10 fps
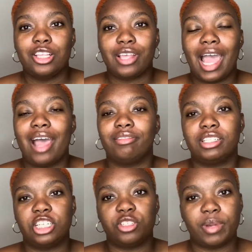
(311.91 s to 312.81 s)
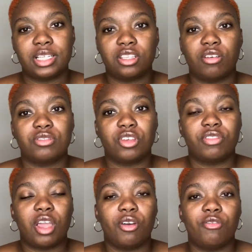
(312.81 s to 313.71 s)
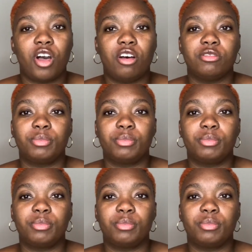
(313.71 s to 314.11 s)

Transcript: I have to teach myself. So if that involves